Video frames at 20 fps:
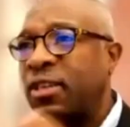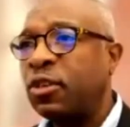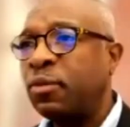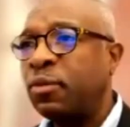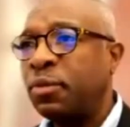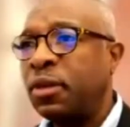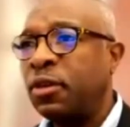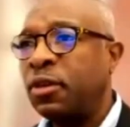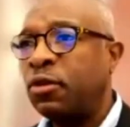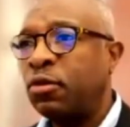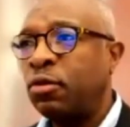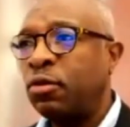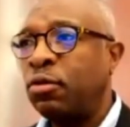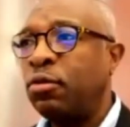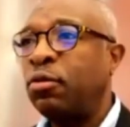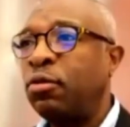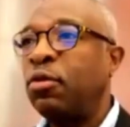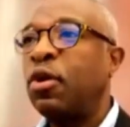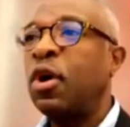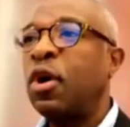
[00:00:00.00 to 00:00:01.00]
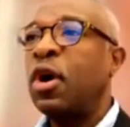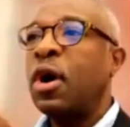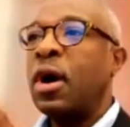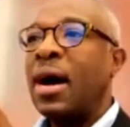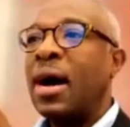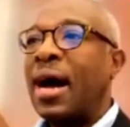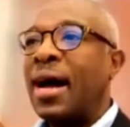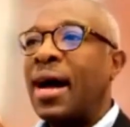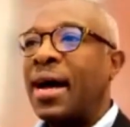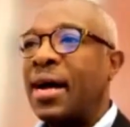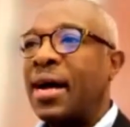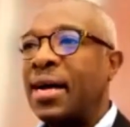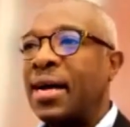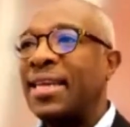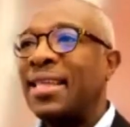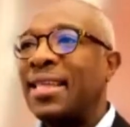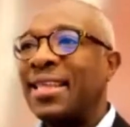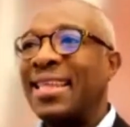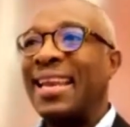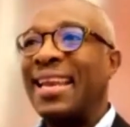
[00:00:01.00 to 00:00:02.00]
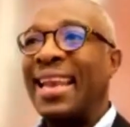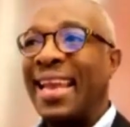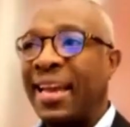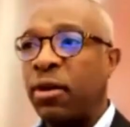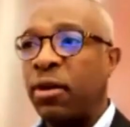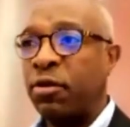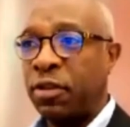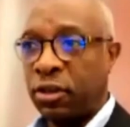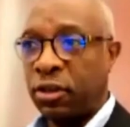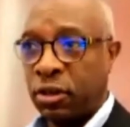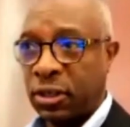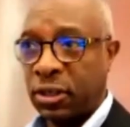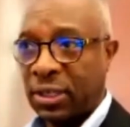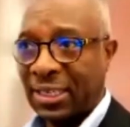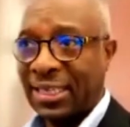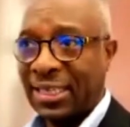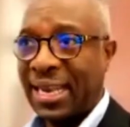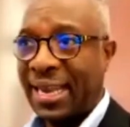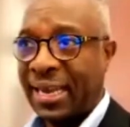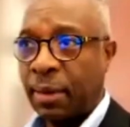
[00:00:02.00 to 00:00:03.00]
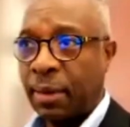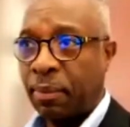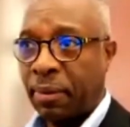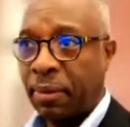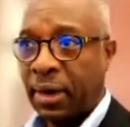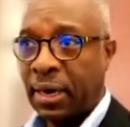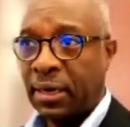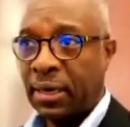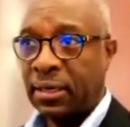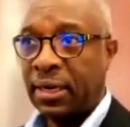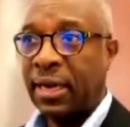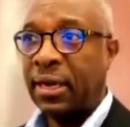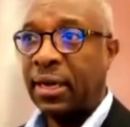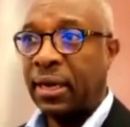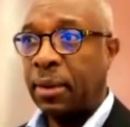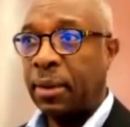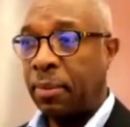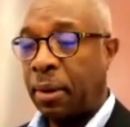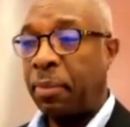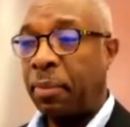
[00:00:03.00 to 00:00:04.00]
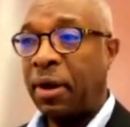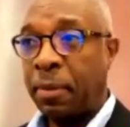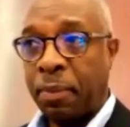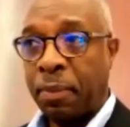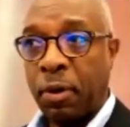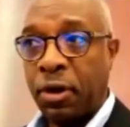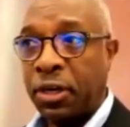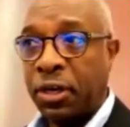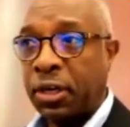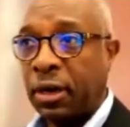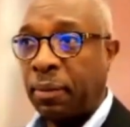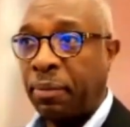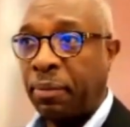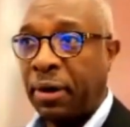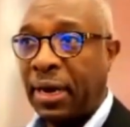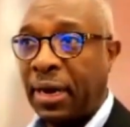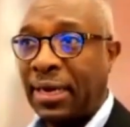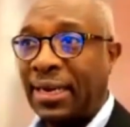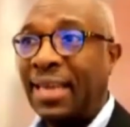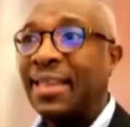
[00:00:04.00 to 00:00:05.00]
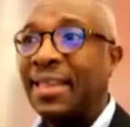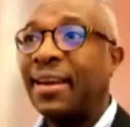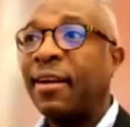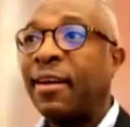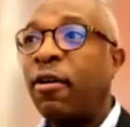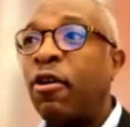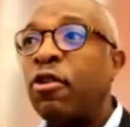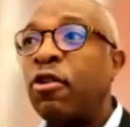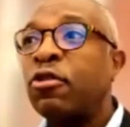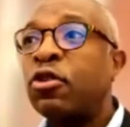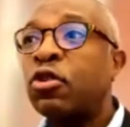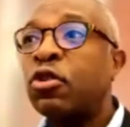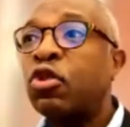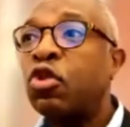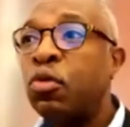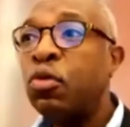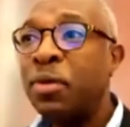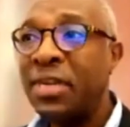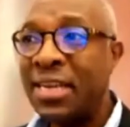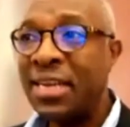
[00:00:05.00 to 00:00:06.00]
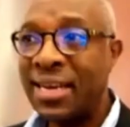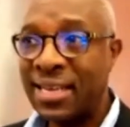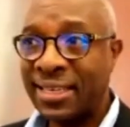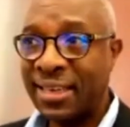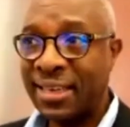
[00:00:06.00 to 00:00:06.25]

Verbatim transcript: be too uh, either they like or they do, dislike a brand, a, a, a, political brand. And there are also too many other South